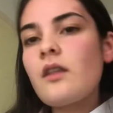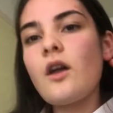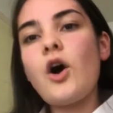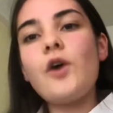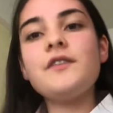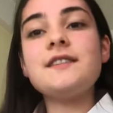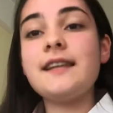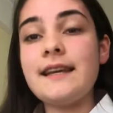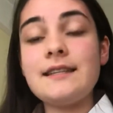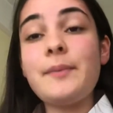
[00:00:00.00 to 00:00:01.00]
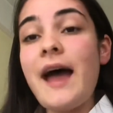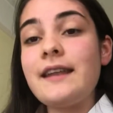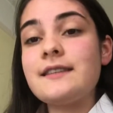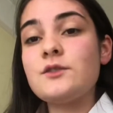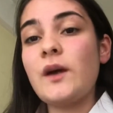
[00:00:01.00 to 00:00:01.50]
obviously it
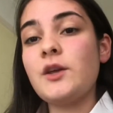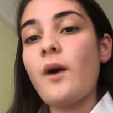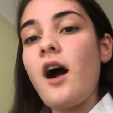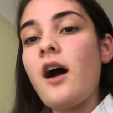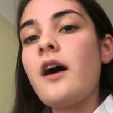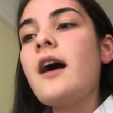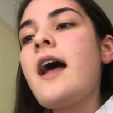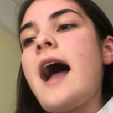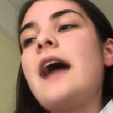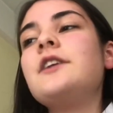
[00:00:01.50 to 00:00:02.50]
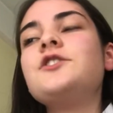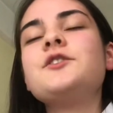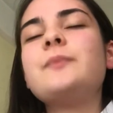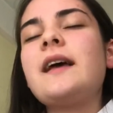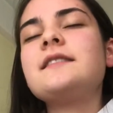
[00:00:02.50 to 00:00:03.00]
depends where you are, and it's
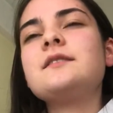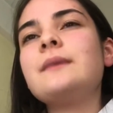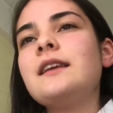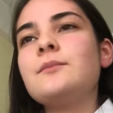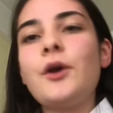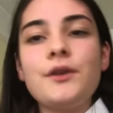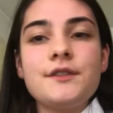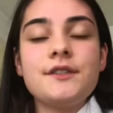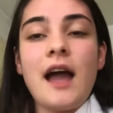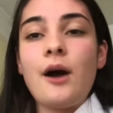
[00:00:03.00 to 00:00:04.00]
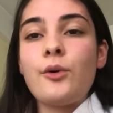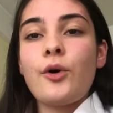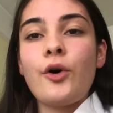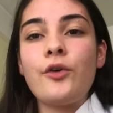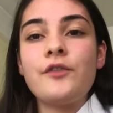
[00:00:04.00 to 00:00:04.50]
just best to make the most out
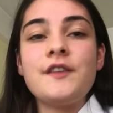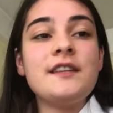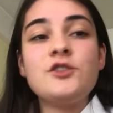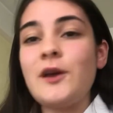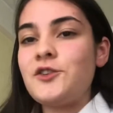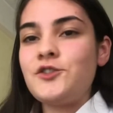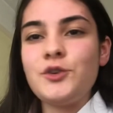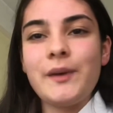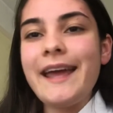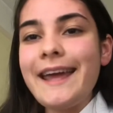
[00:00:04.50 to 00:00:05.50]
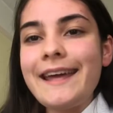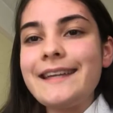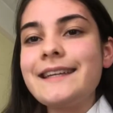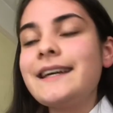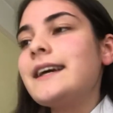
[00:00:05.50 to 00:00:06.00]
of the situations you were
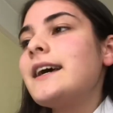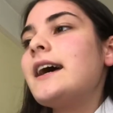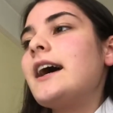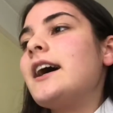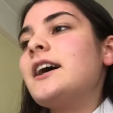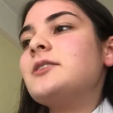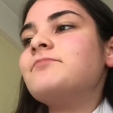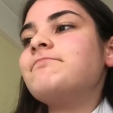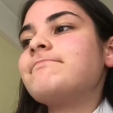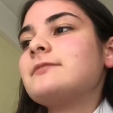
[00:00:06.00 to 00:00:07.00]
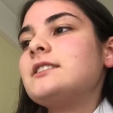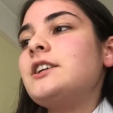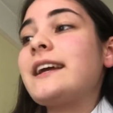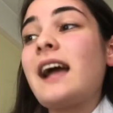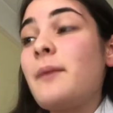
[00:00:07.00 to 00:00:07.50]
in.
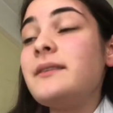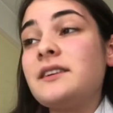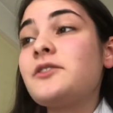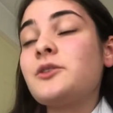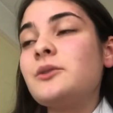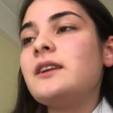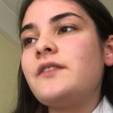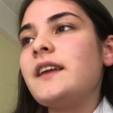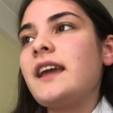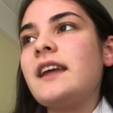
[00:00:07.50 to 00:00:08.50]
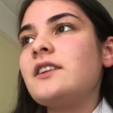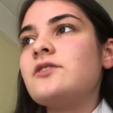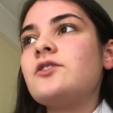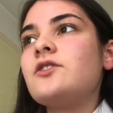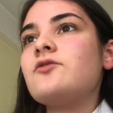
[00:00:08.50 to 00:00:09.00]
It can be difficult living in
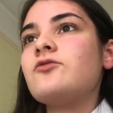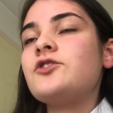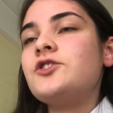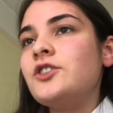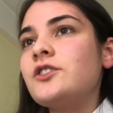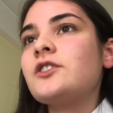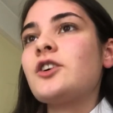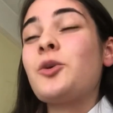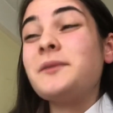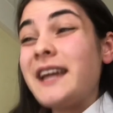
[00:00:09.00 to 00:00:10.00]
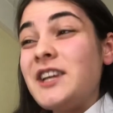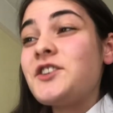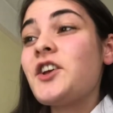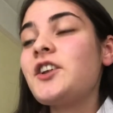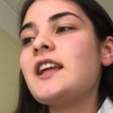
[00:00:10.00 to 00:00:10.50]
student
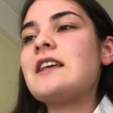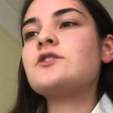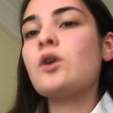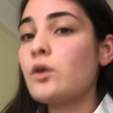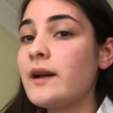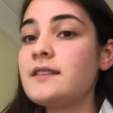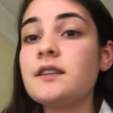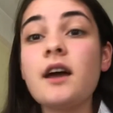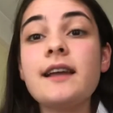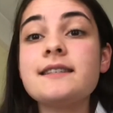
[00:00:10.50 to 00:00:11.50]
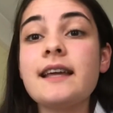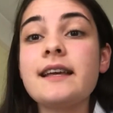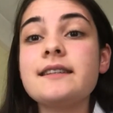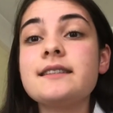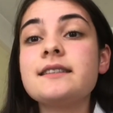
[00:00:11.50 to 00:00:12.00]
accommodation. It's not always the
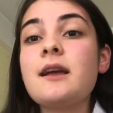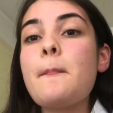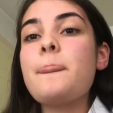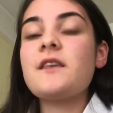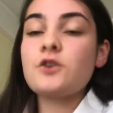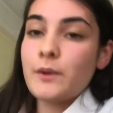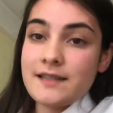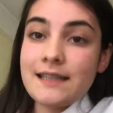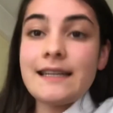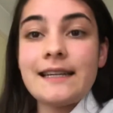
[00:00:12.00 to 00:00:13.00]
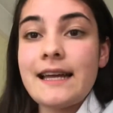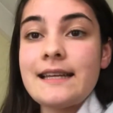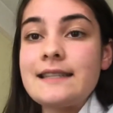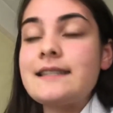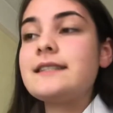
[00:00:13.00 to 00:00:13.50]
nicest, it's not always the
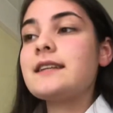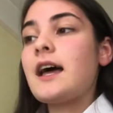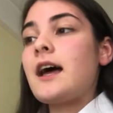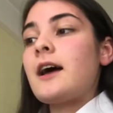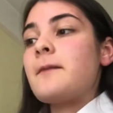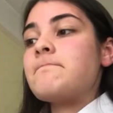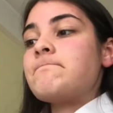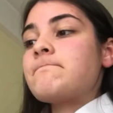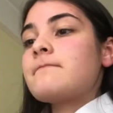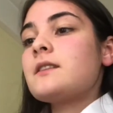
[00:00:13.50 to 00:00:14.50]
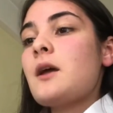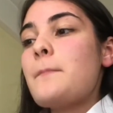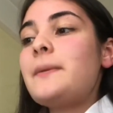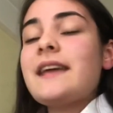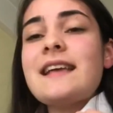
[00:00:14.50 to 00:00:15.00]
cleanest,
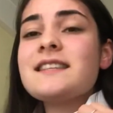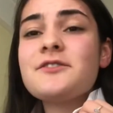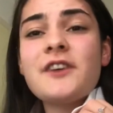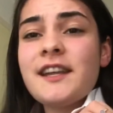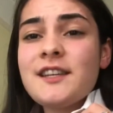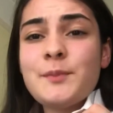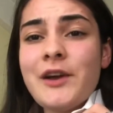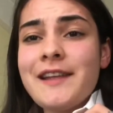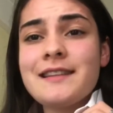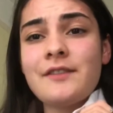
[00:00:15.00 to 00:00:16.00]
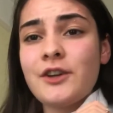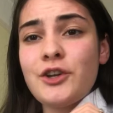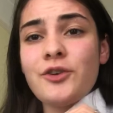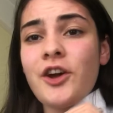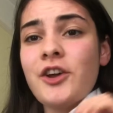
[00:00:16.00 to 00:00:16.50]
but it is a fun experience living on
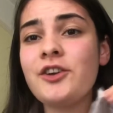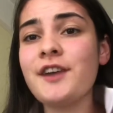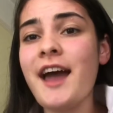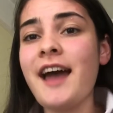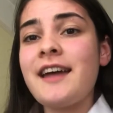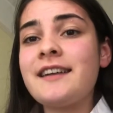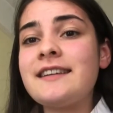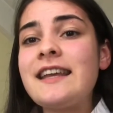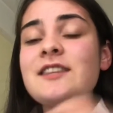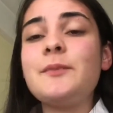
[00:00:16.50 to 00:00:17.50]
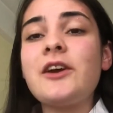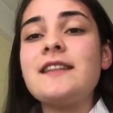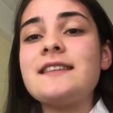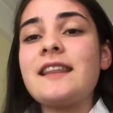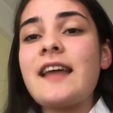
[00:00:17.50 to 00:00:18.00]
your own and
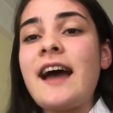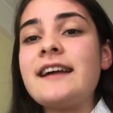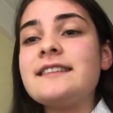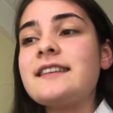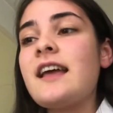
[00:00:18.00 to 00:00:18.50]
experiencing that